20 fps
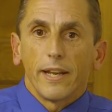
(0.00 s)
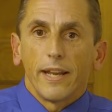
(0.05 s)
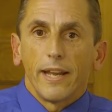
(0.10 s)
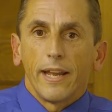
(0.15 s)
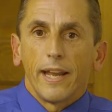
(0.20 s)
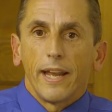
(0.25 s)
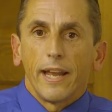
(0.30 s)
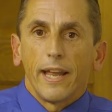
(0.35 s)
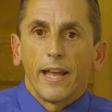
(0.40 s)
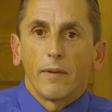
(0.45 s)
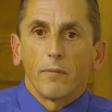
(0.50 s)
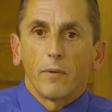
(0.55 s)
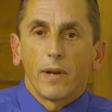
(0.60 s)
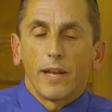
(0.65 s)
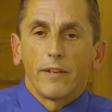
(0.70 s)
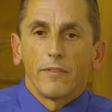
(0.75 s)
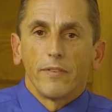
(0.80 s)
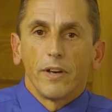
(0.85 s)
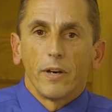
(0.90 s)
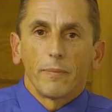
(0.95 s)
And when
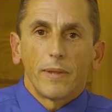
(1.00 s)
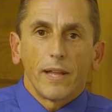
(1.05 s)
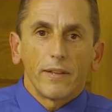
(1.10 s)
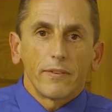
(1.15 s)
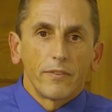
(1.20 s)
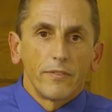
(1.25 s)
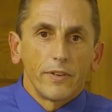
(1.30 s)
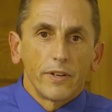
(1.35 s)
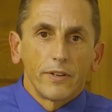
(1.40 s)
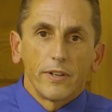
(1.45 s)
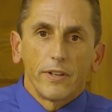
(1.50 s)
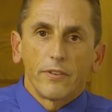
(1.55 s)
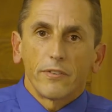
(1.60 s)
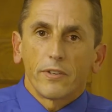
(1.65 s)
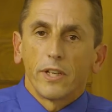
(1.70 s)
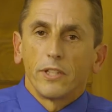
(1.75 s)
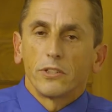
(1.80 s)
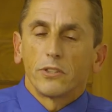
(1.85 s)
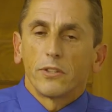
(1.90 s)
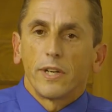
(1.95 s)
I developed that severe
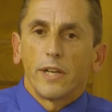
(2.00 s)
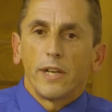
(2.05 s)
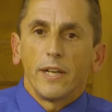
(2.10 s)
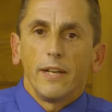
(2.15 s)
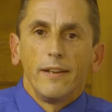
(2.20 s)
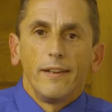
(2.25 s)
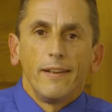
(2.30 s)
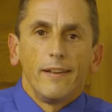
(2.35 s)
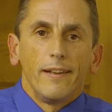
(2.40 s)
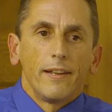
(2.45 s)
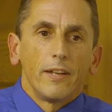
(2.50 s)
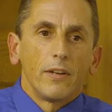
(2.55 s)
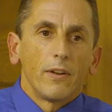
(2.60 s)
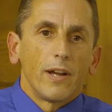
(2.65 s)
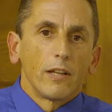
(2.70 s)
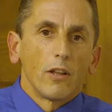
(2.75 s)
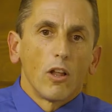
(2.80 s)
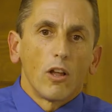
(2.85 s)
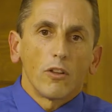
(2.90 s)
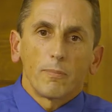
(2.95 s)
disc injury,
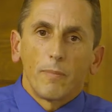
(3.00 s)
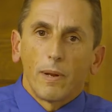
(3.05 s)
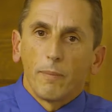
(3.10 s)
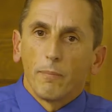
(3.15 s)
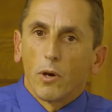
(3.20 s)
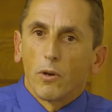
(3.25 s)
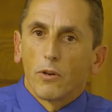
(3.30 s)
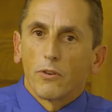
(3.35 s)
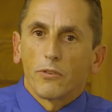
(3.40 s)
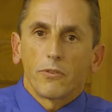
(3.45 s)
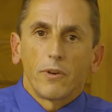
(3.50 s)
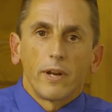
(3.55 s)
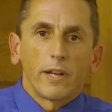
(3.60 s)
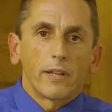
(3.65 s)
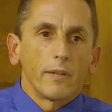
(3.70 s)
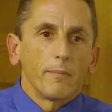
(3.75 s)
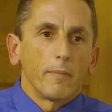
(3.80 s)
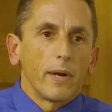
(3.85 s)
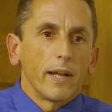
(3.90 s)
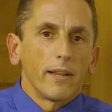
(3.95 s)
I'd lost my motor
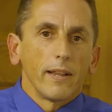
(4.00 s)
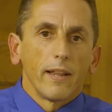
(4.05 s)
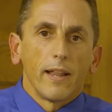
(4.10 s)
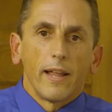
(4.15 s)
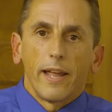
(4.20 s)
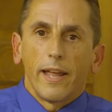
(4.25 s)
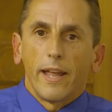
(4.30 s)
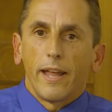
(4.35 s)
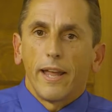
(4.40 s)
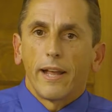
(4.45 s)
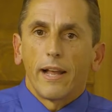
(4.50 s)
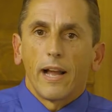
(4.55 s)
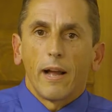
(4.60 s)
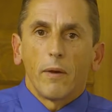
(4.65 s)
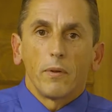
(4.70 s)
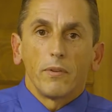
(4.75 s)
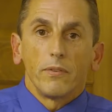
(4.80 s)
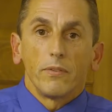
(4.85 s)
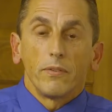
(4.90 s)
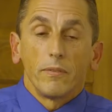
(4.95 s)
strength in my leg. I
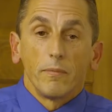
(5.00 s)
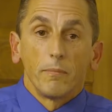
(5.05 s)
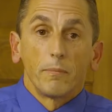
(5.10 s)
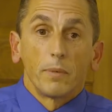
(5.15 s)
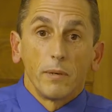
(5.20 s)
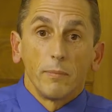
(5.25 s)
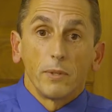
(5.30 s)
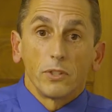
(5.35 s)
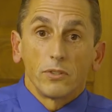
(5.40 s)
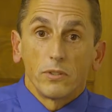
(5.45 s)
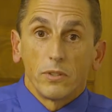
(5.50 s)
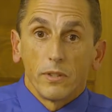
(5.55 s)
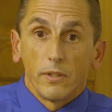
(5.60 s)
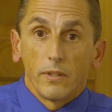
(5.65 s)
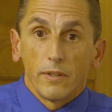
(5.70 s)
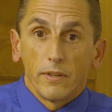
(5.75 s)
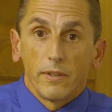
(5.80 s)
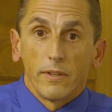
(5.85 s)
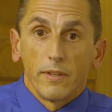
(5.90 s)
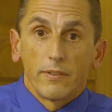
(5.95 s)
was pretty much
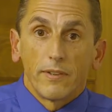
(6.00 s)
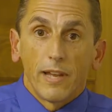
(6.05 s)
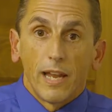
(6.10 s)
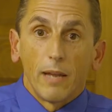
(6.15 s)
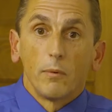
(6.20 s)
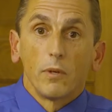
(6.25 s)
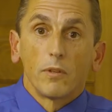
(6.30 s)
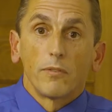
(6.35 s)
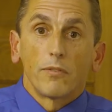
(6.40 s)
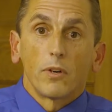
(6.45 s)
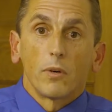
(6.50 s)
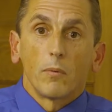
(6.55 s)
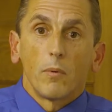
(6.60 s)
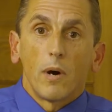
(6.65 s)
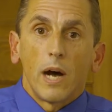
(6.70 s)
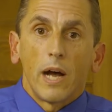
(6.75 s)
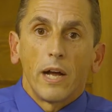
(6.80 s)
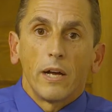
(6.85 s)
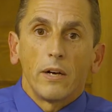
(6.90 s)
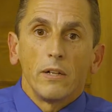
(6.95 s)
disabled for a
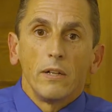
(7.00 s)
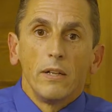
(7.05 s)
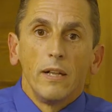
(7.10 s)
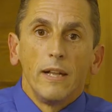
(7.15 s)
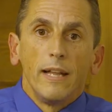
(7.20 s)
while.